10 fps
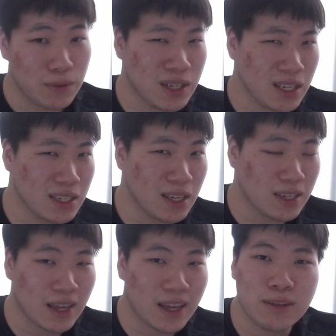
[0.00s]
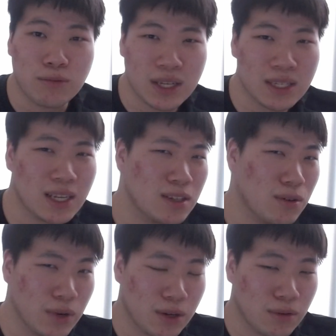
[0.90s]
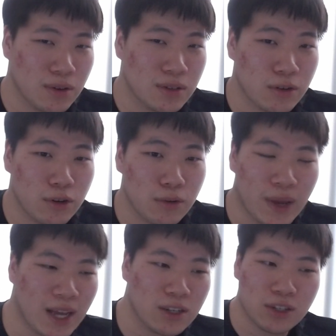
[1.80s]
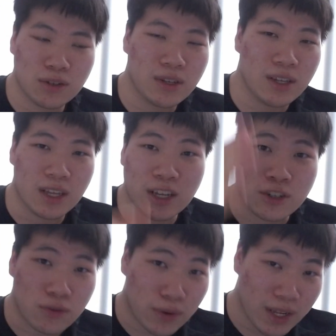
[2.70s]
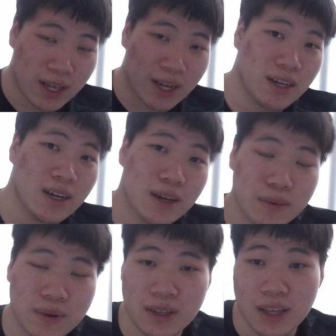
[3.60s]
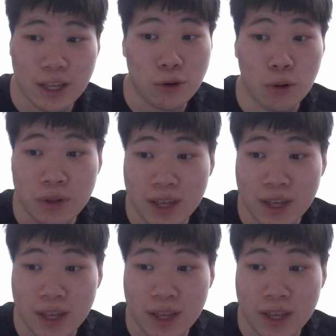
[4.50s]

What this does is that it resets the recoil, so you're back to shooting a straight line up, and you only have